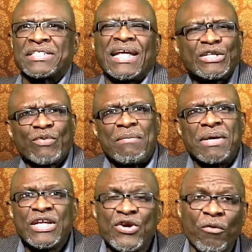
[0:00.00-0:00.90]
That is why
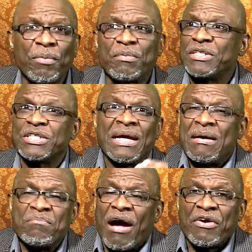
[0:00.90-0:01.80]
many young people's
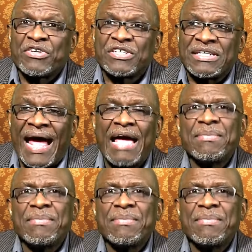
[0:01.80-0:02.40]
marriage die,